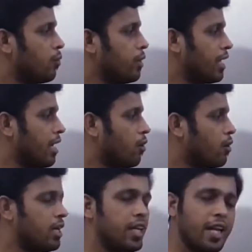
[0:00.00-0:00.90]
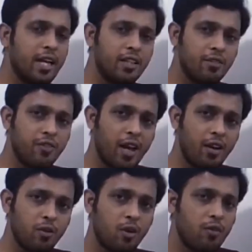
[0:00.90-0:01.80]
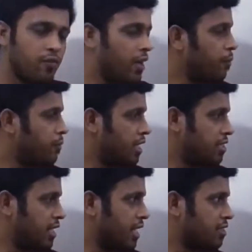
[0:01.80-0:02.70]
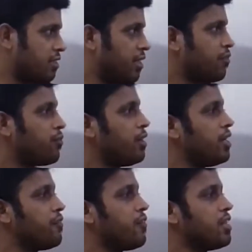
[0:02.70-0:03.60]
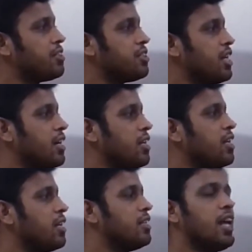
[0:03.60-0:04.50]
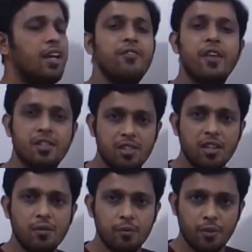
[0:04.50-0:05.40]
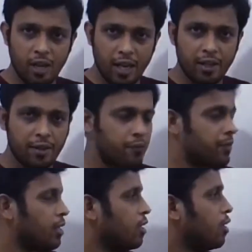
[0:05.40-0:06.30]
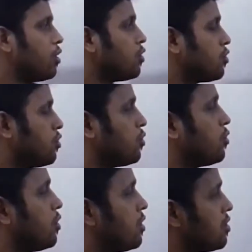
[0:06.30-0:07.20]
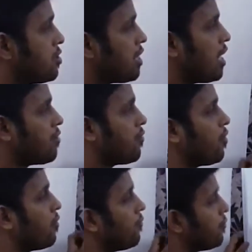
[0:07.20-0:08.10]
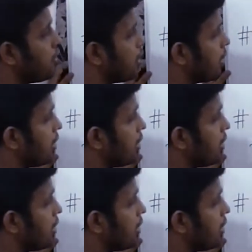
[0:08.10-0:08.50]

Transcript: we can only get the value of f dash x if we differentiate the fx term, right? So start from